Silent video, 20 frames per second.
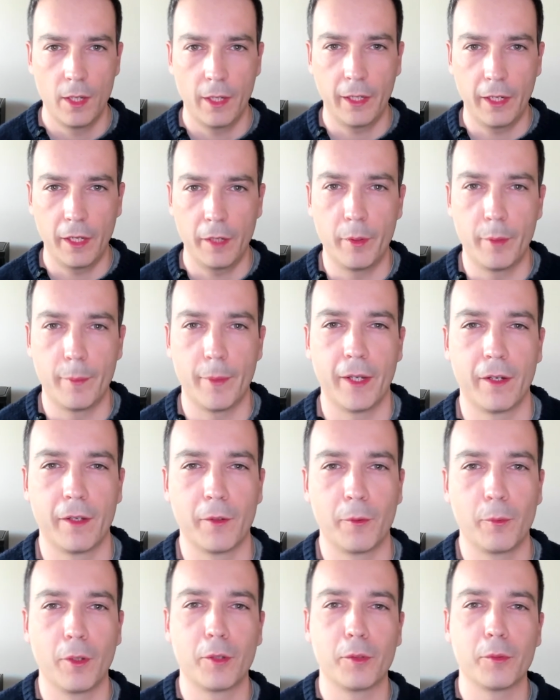Hey everybody and
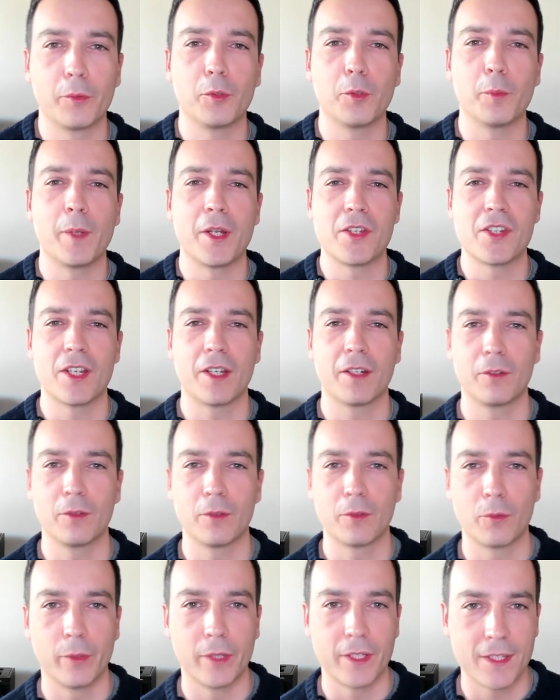welcome to my channel
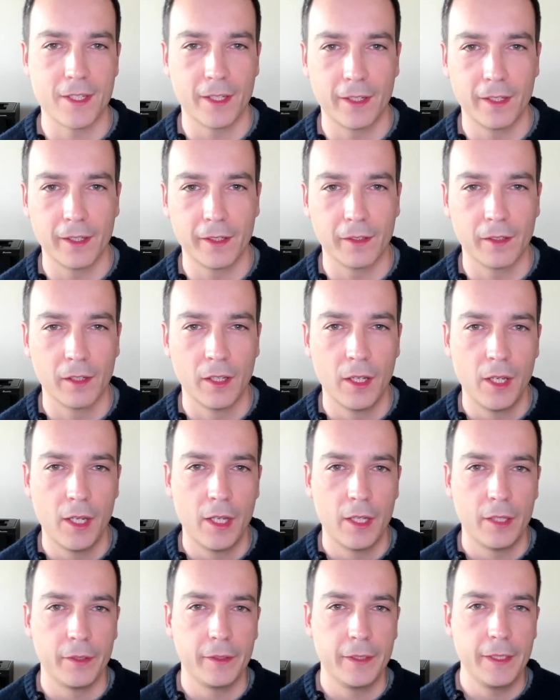once again.
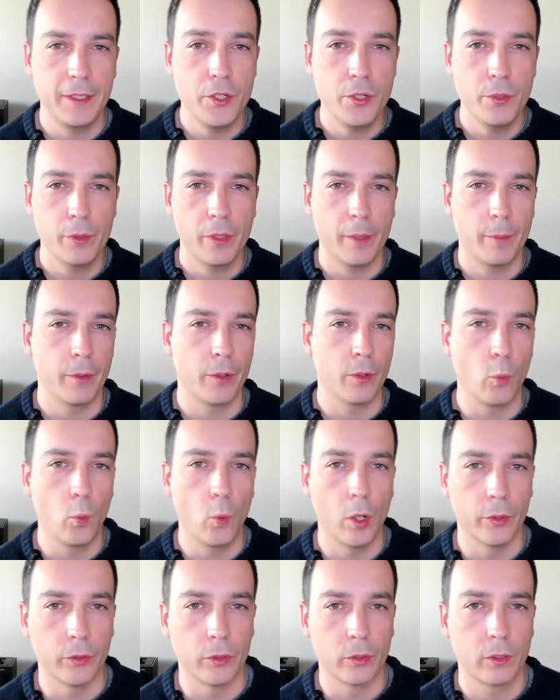Did you ever
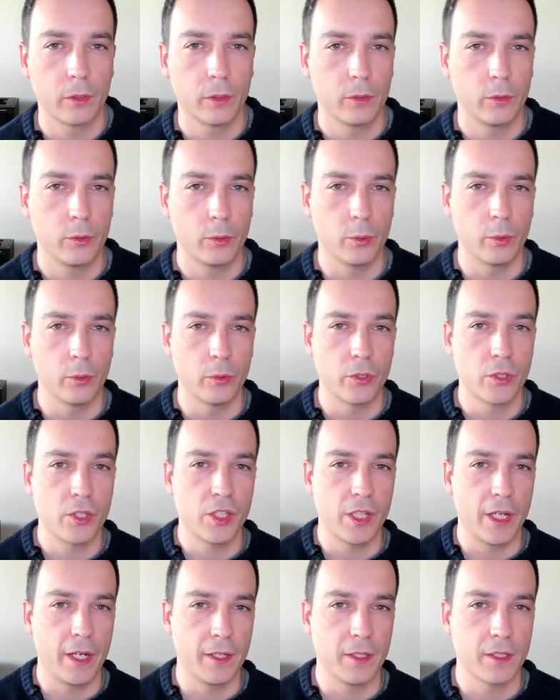want to
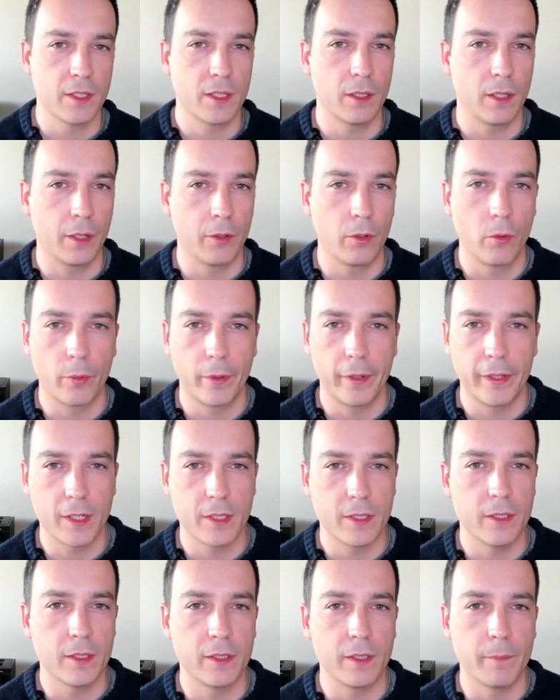change an already
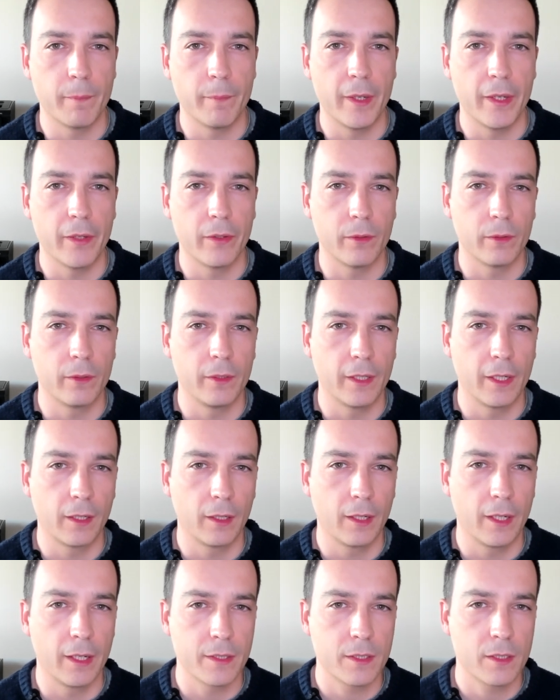existing method in a
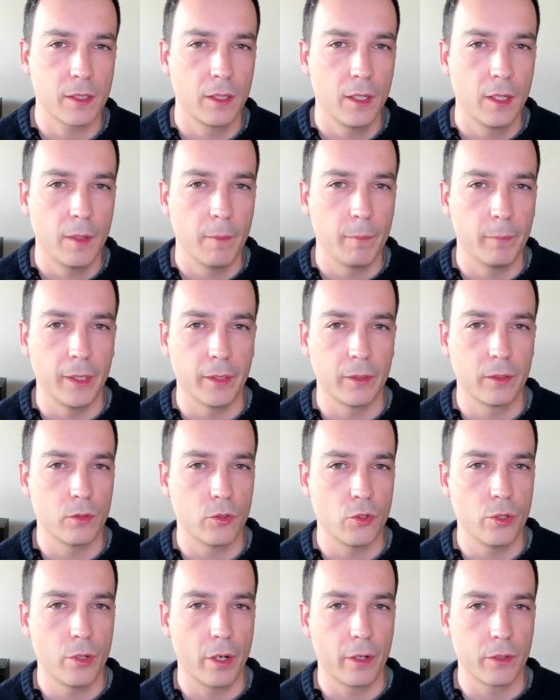class but
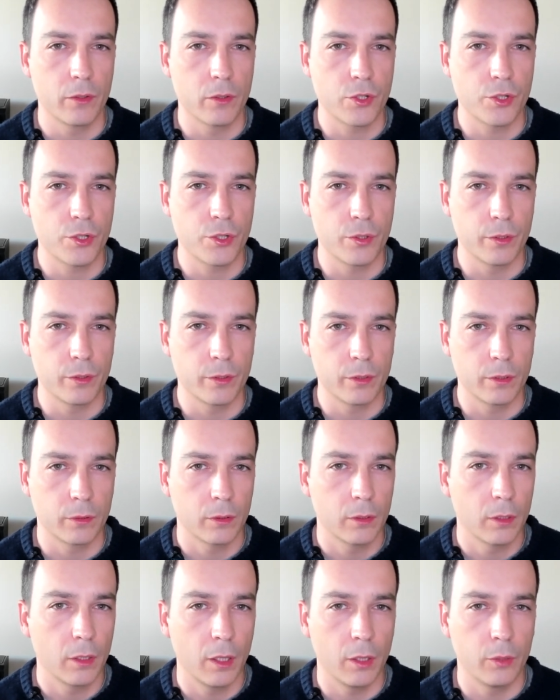you aren't sure
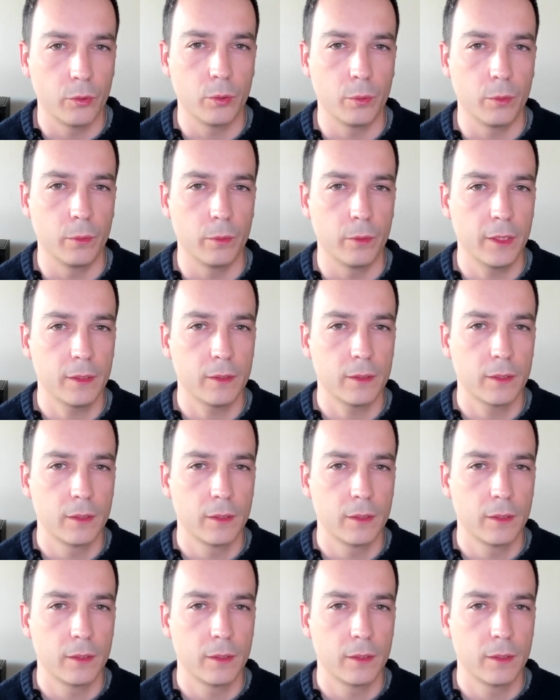how to do that?